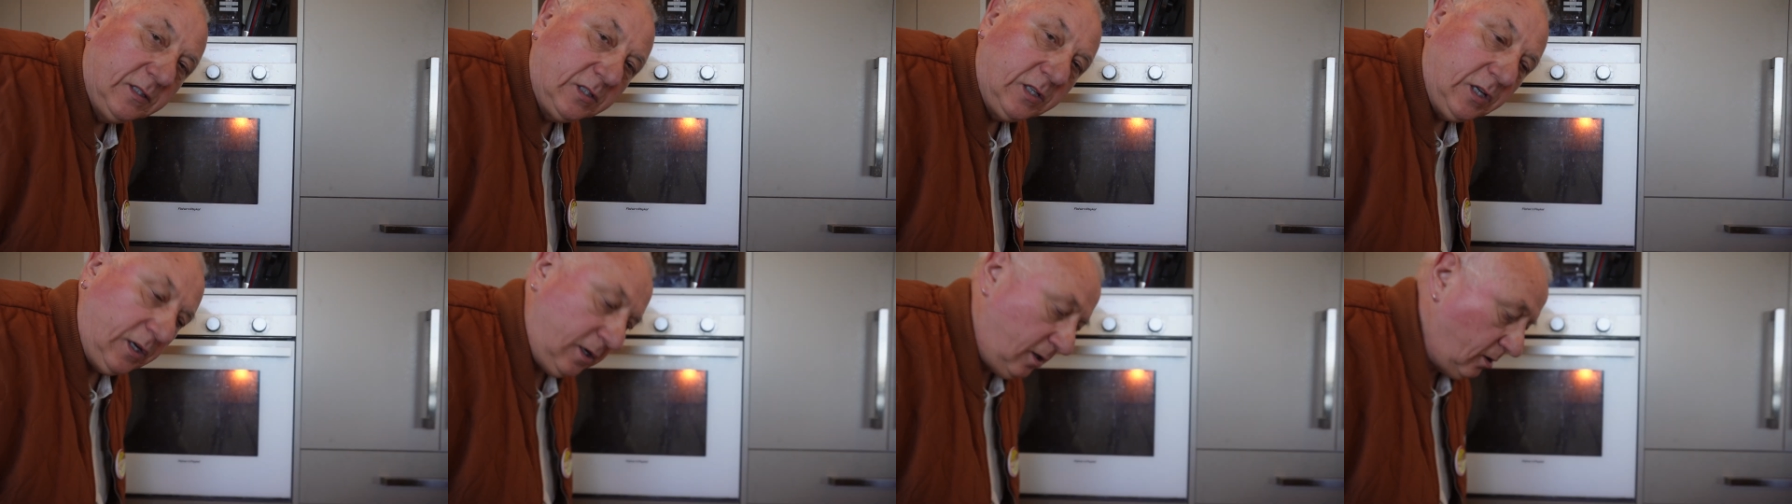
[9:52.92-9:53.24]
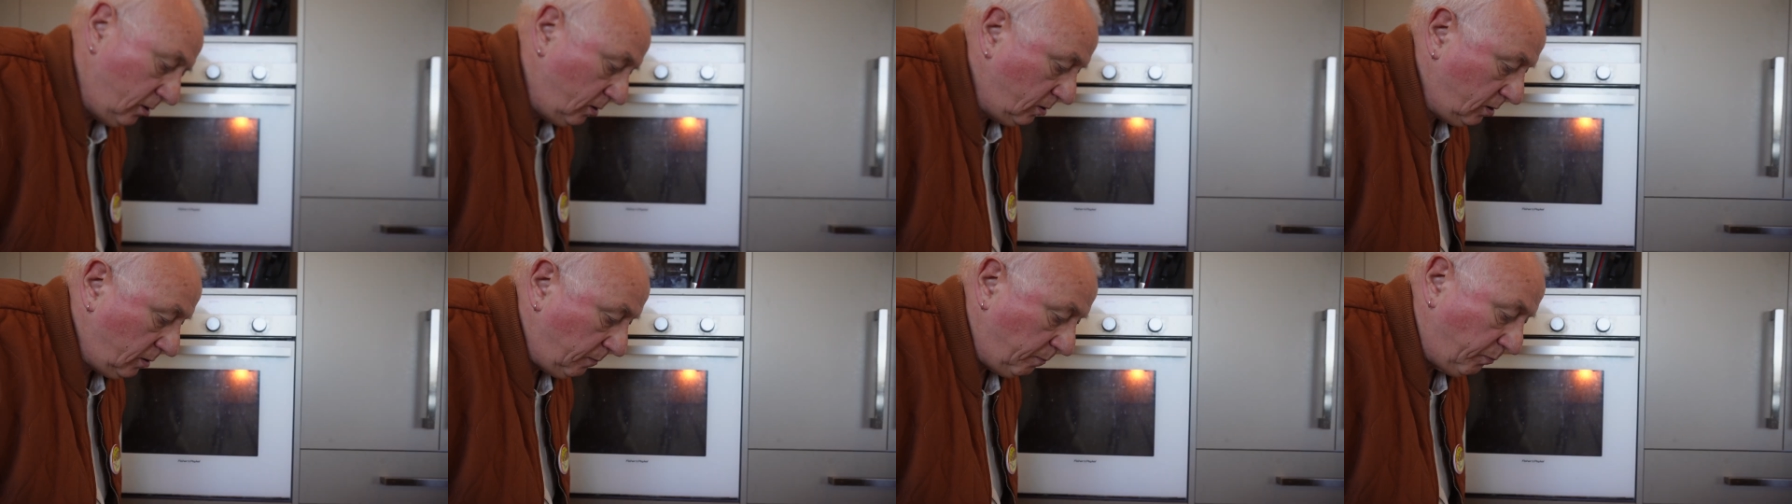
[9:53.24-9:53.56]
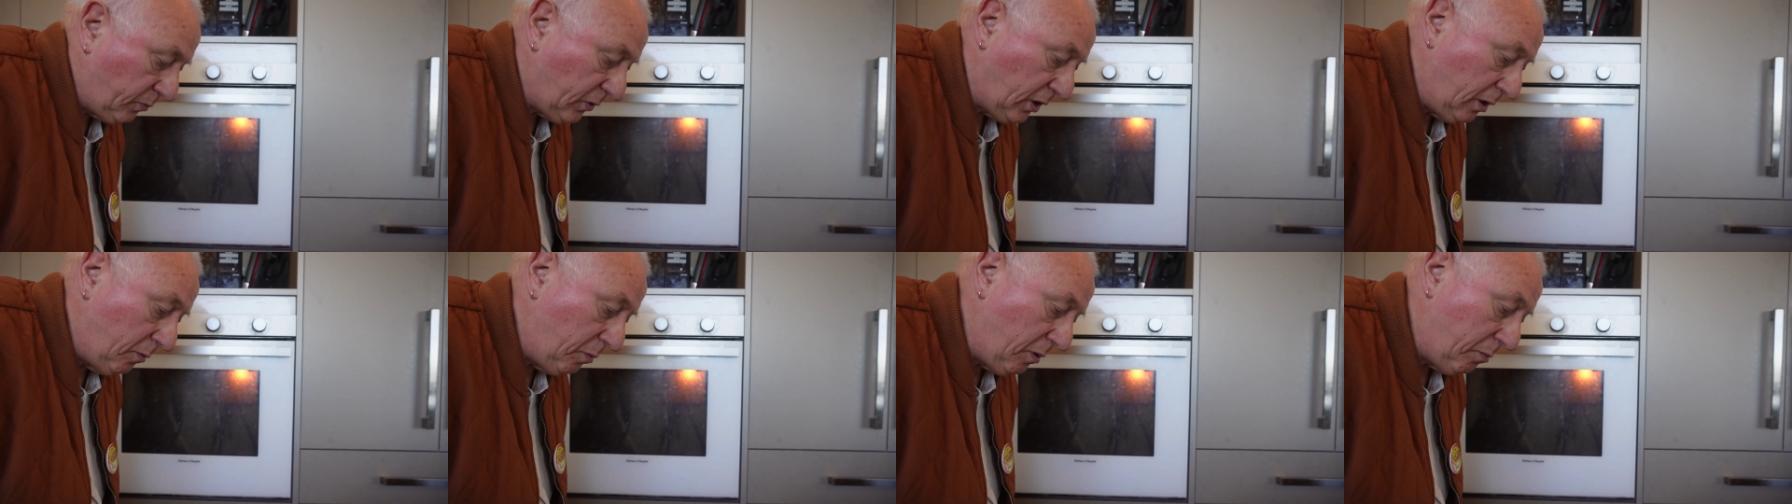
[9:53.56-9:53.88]
so
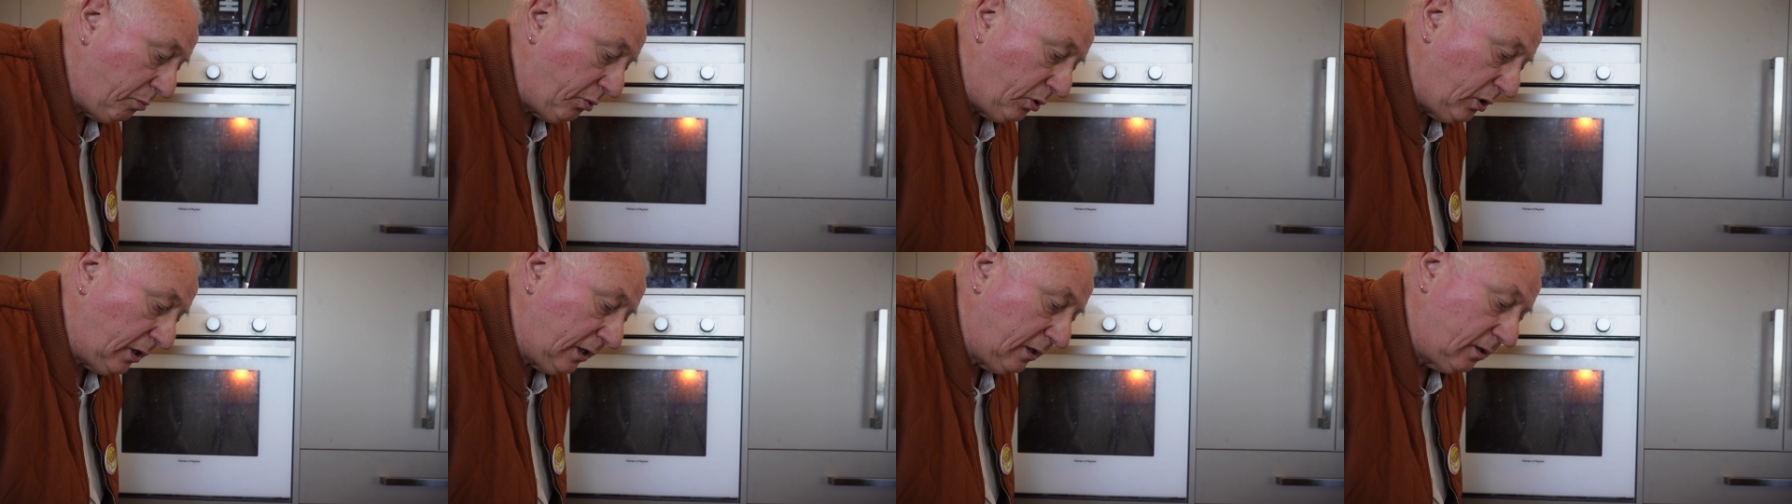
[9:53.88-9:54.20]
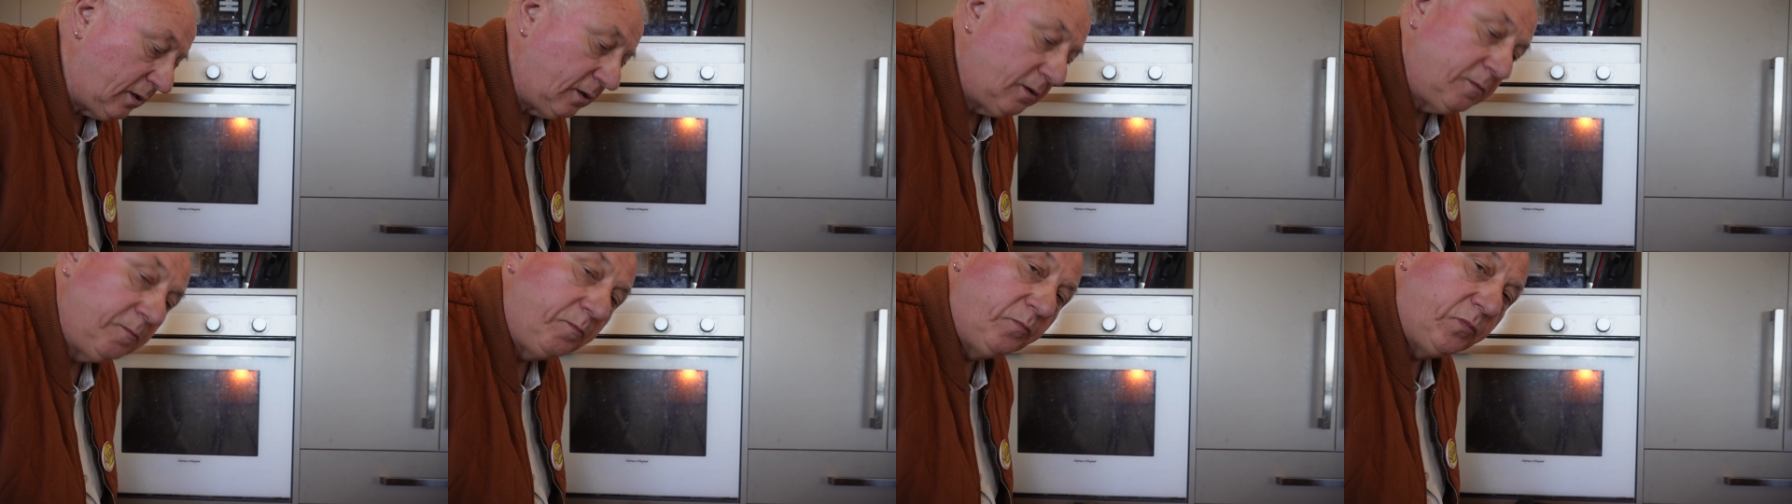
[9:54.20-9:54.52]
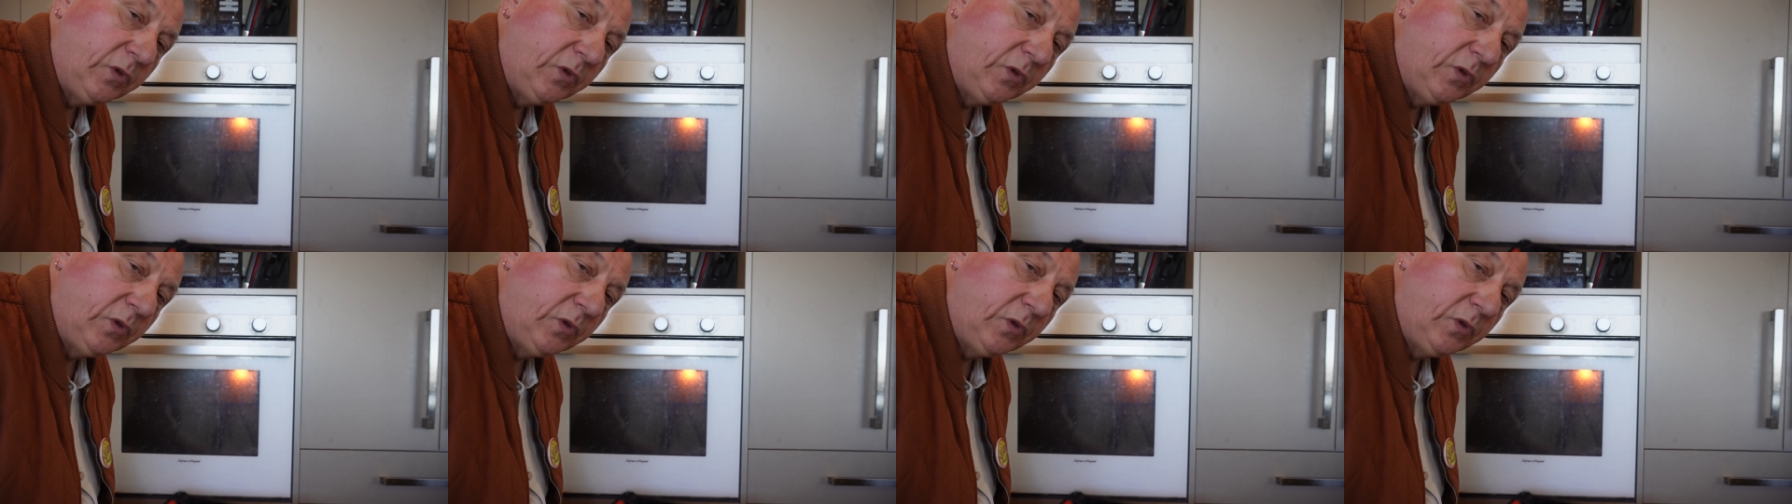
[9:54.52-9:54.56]
I'm going to be putting